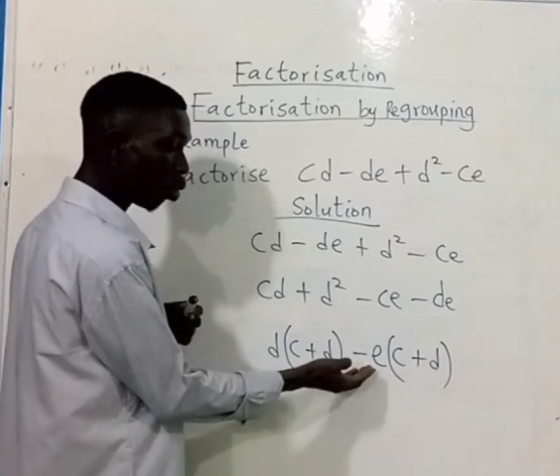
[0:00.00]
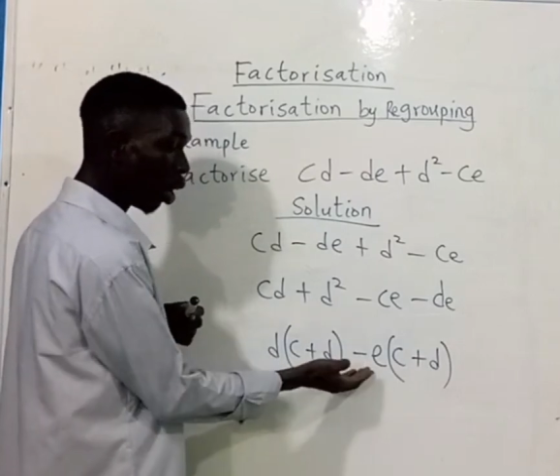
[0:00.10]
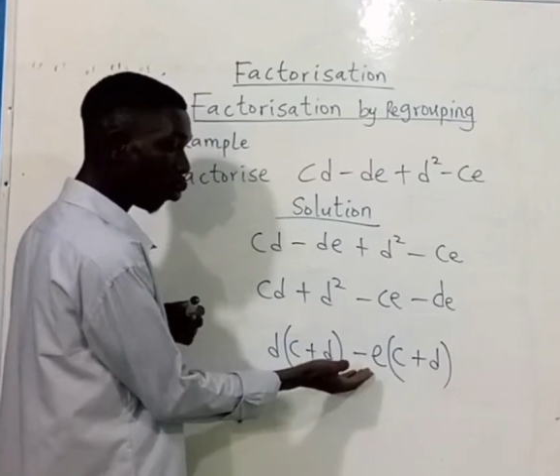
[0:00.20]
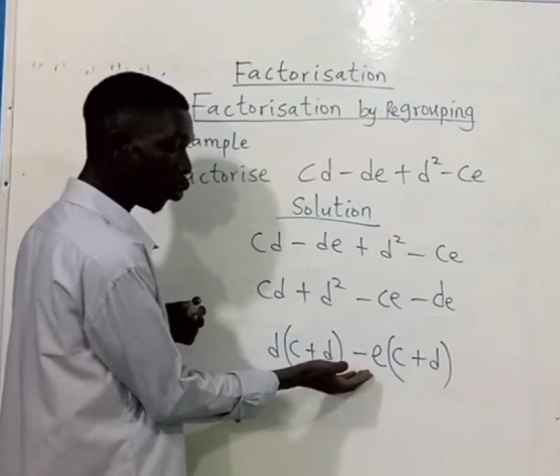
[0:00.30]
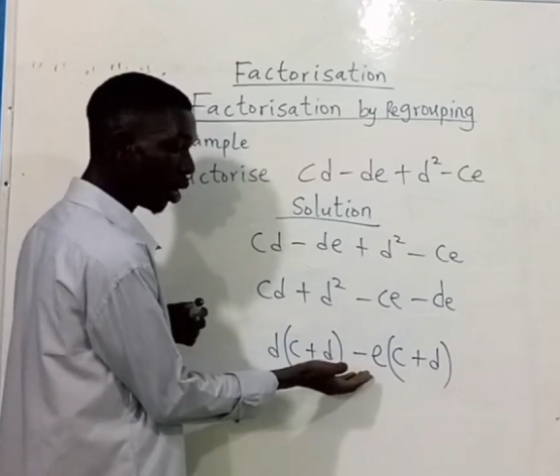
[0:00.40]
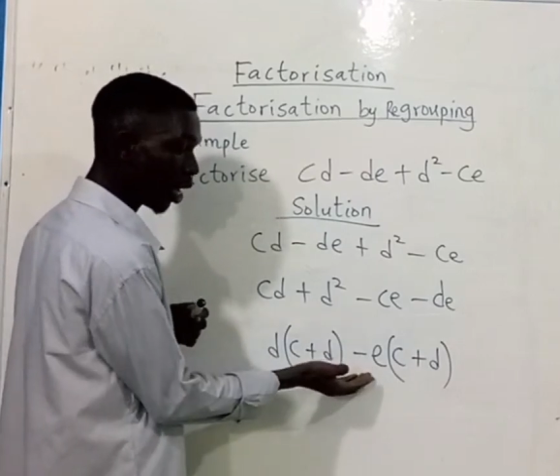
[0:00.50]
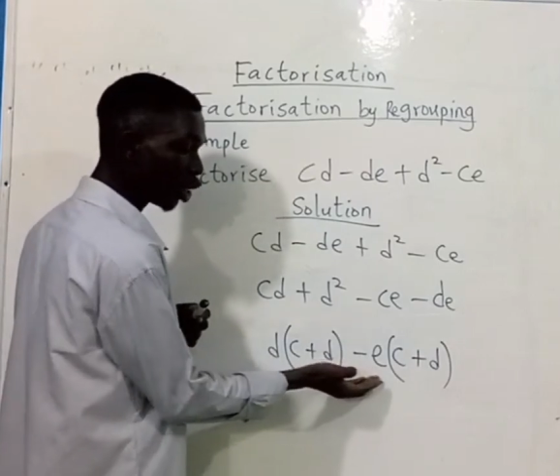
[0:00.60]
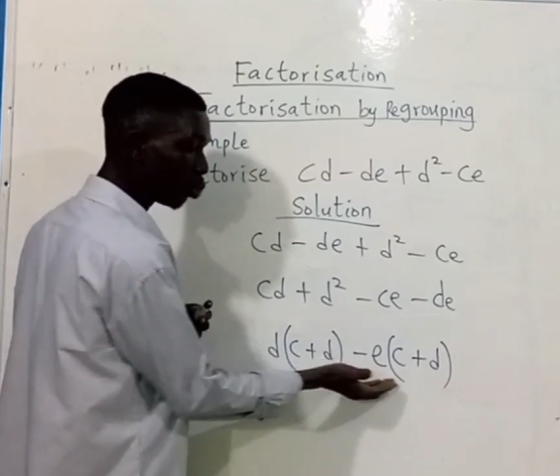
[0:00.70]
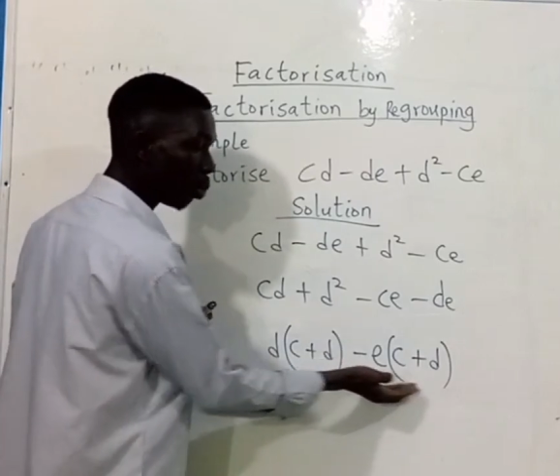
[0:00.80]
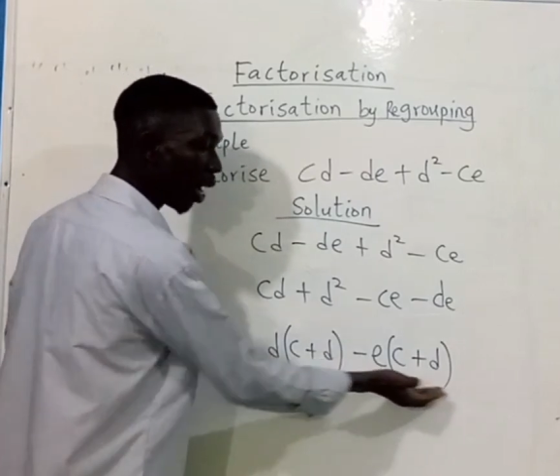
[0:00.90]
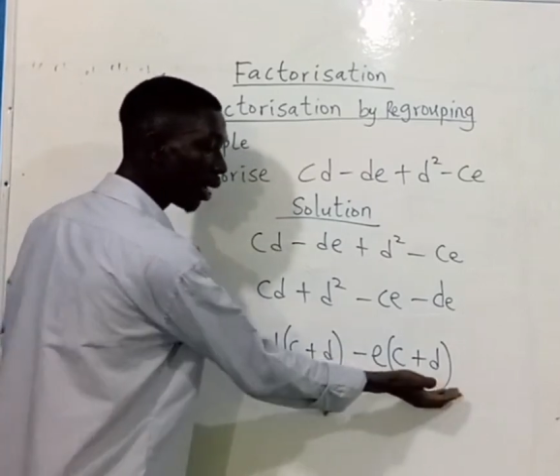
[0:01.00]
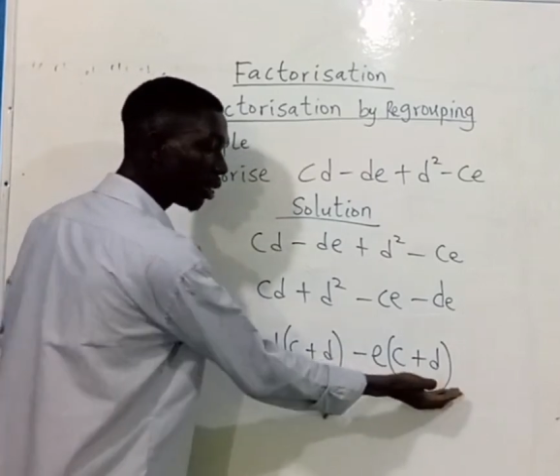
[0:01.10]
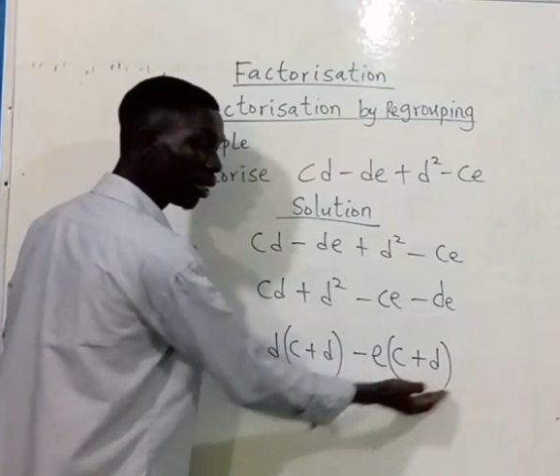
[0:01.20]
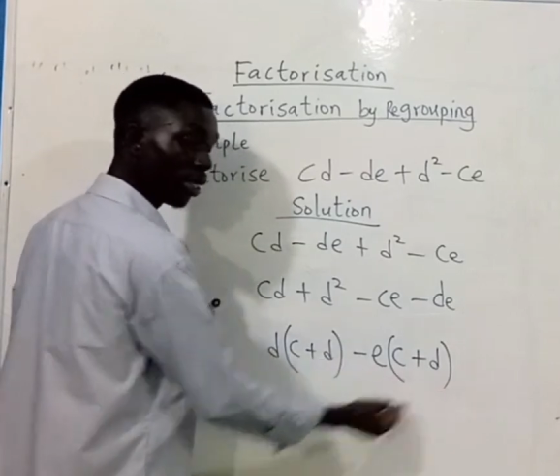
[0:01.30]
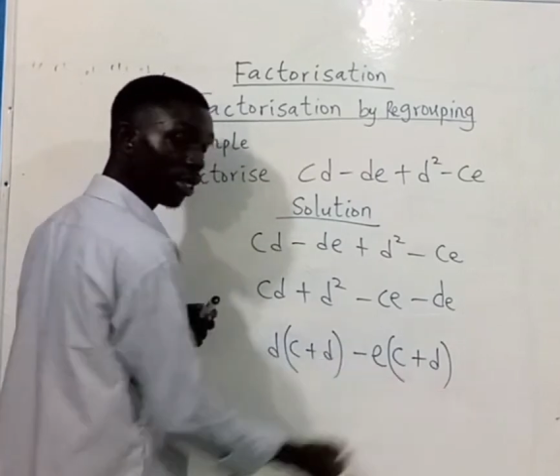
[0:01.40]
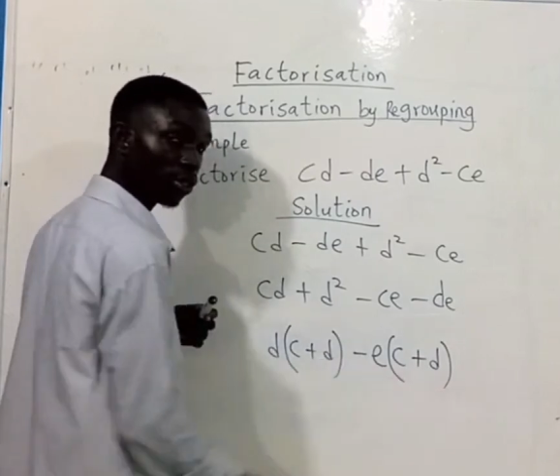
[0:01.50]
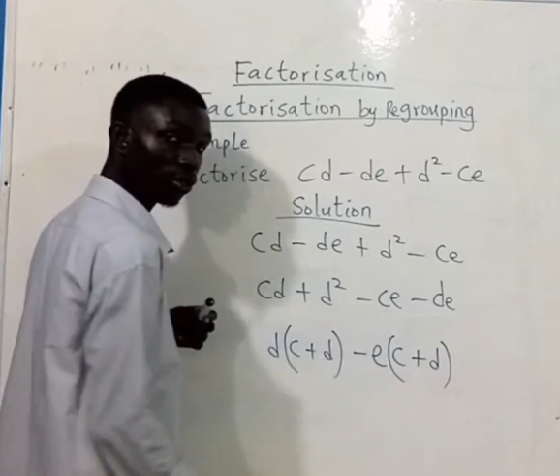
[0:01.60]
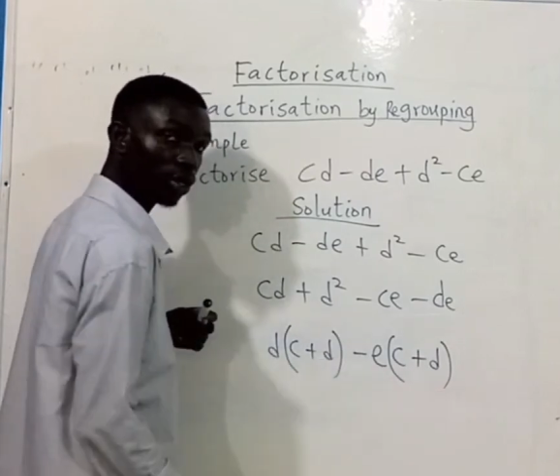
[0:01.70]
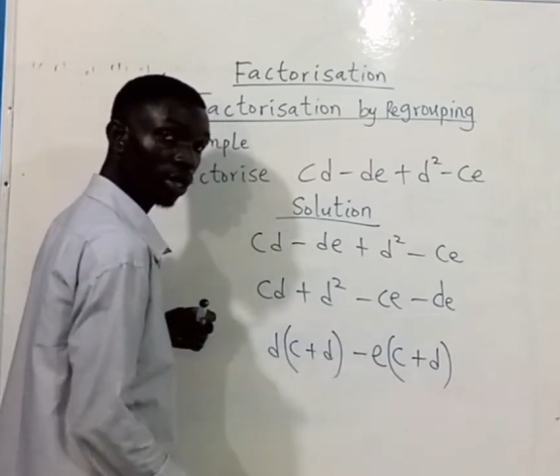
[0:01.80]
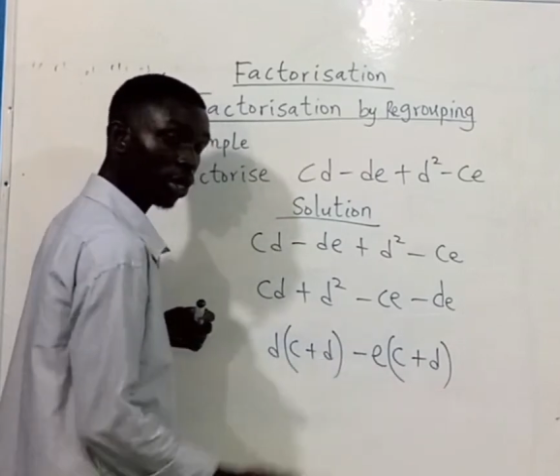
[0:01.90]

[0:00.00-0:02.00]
when we expand this,